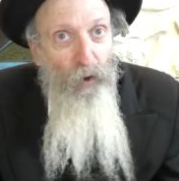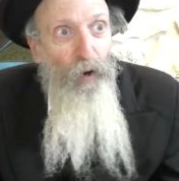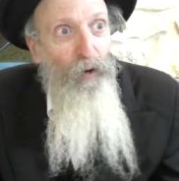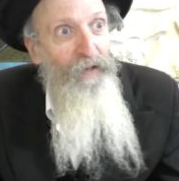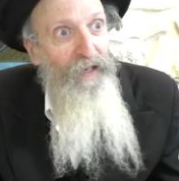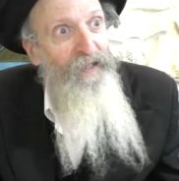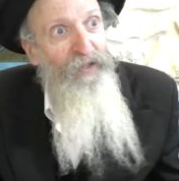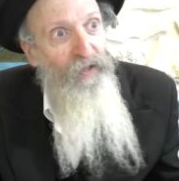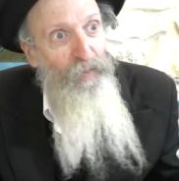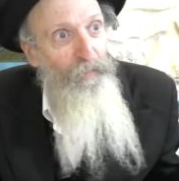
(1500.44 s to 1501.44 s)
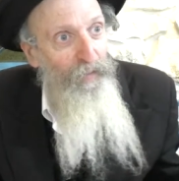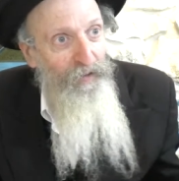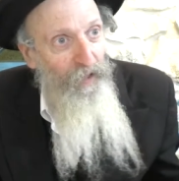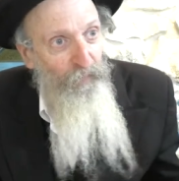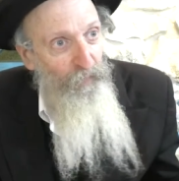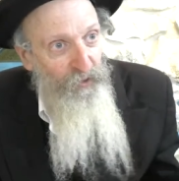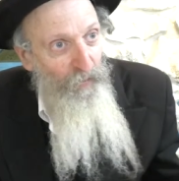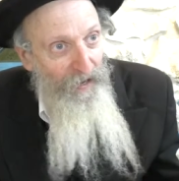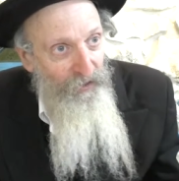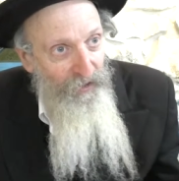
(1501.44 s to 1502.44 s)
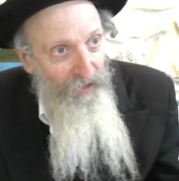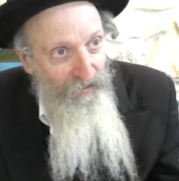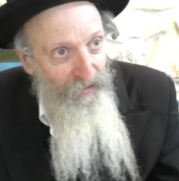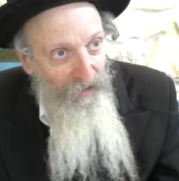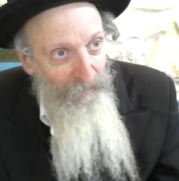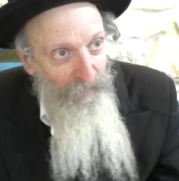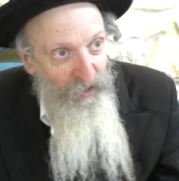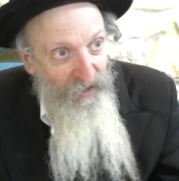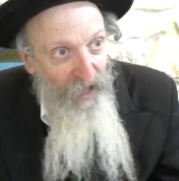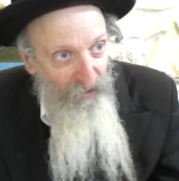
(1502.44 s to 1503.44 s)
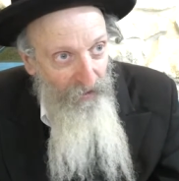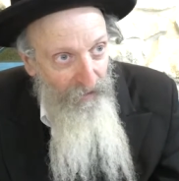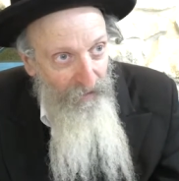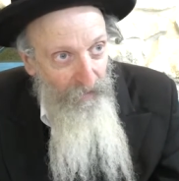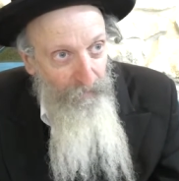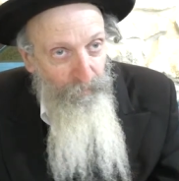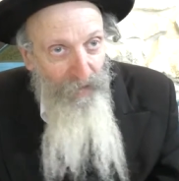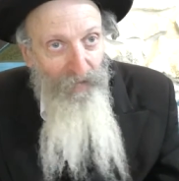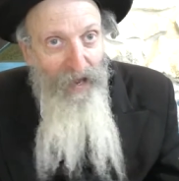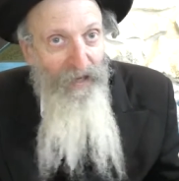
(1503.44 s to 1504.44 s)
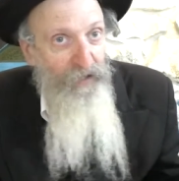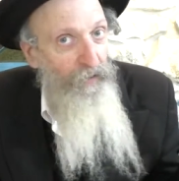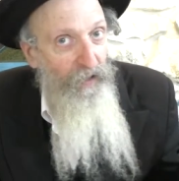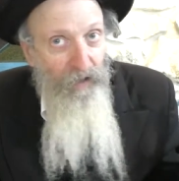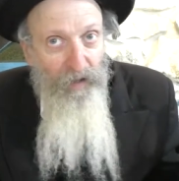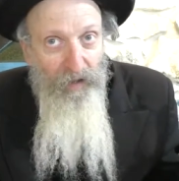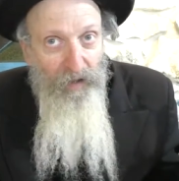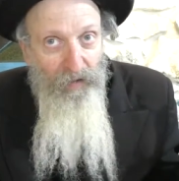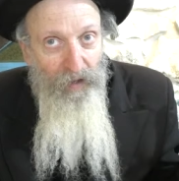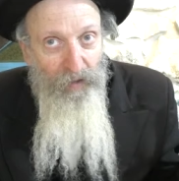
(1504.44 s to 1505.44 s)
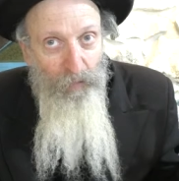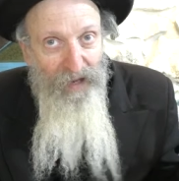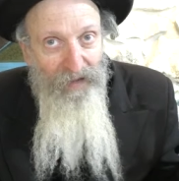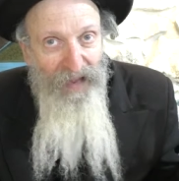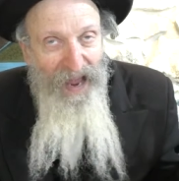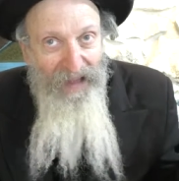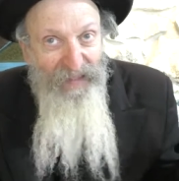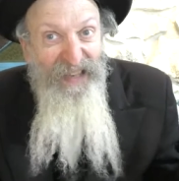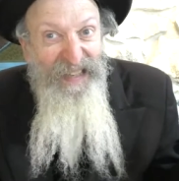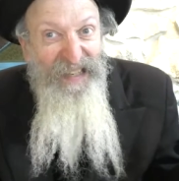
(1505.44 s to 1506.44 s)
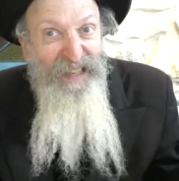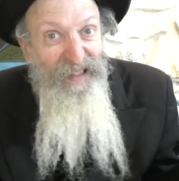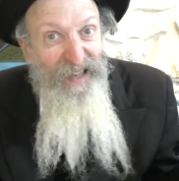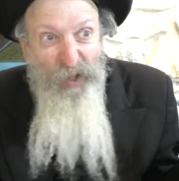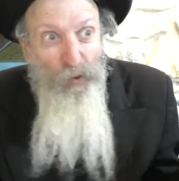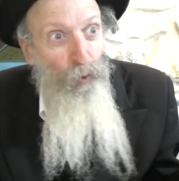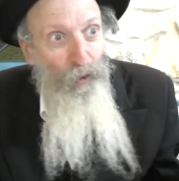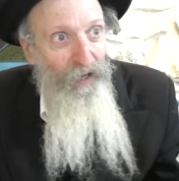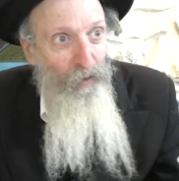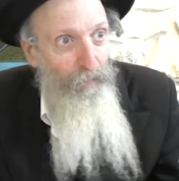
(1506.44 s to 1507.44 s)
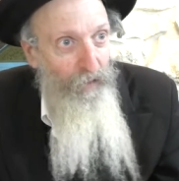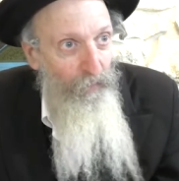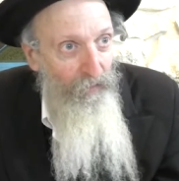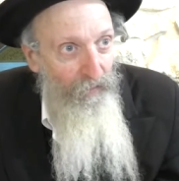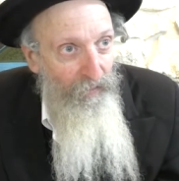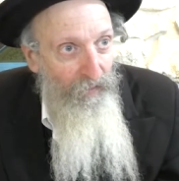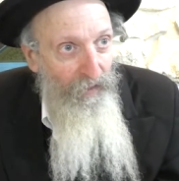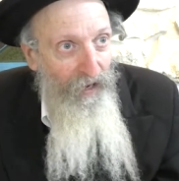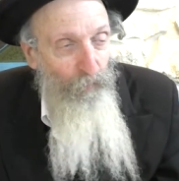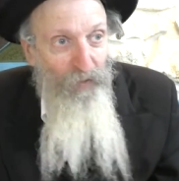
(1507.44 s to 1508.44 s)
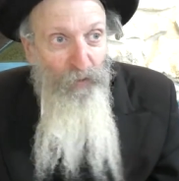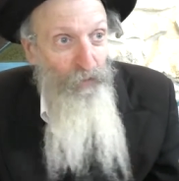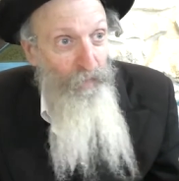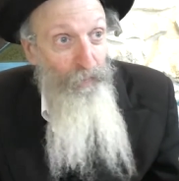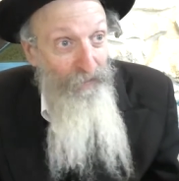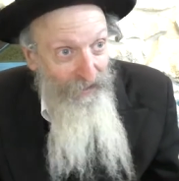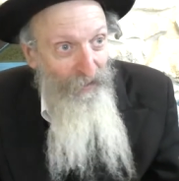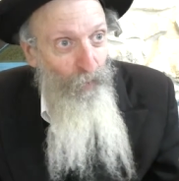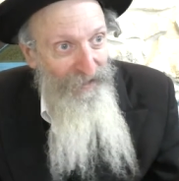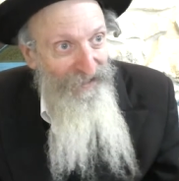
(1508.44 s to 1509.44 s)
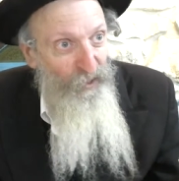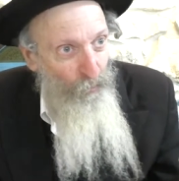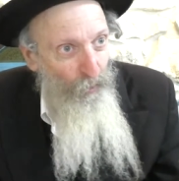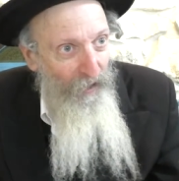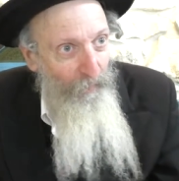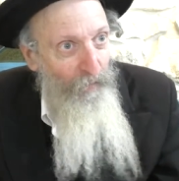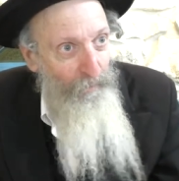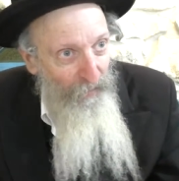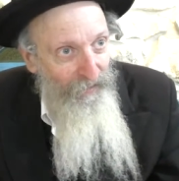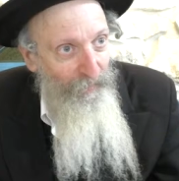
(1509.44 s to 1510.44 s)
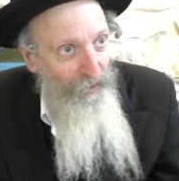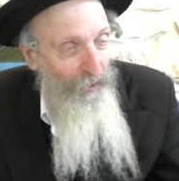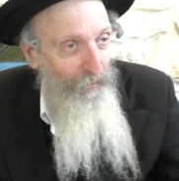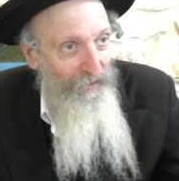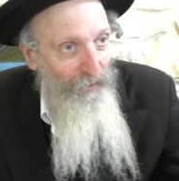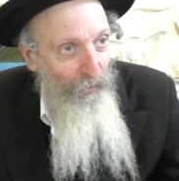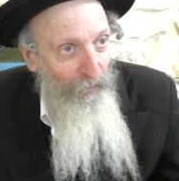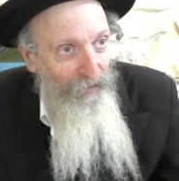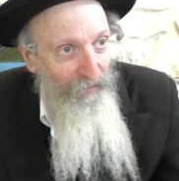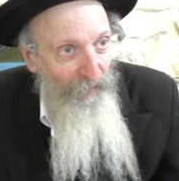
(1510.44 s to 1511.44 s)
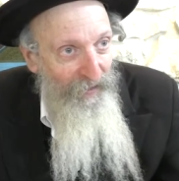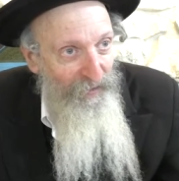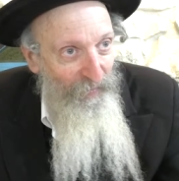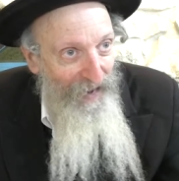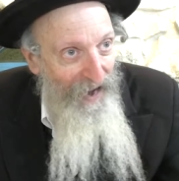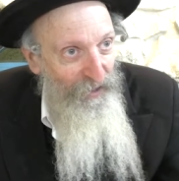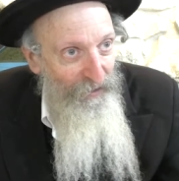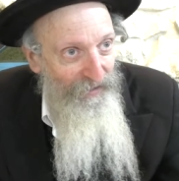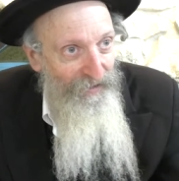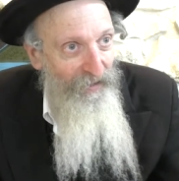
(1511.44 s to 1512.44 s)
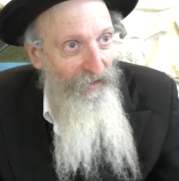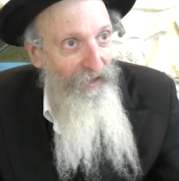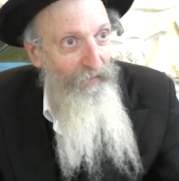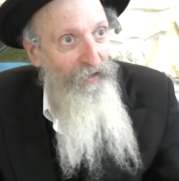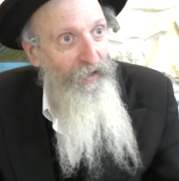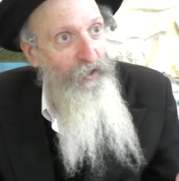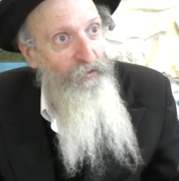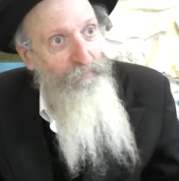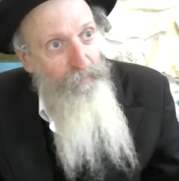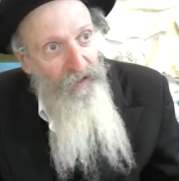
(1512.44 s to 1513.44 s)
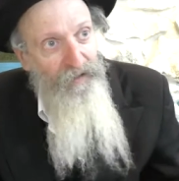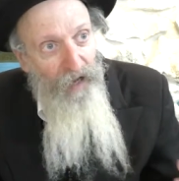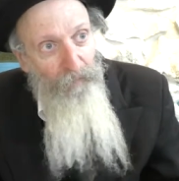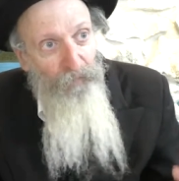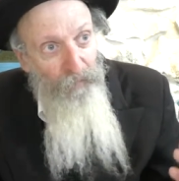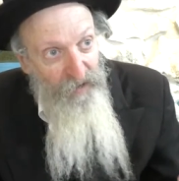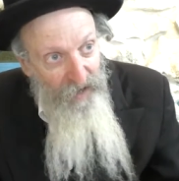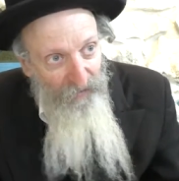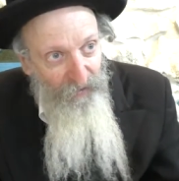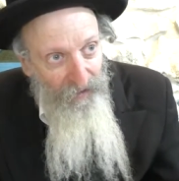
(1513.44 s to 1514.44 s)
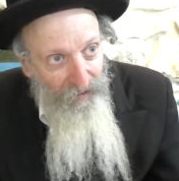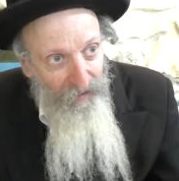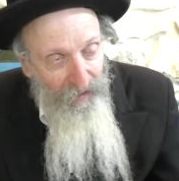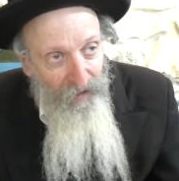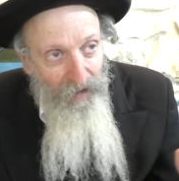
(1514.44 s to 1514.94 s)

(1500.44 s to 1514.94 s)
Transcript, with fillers: door needed to be built up from scratch. They, they had nothing, and they had to be, uh, they, they, they, needed extraordinary people. And what those people did was extraordinary. They built up, they talk about, you know, Phoenix from the ashes They just built up from nothing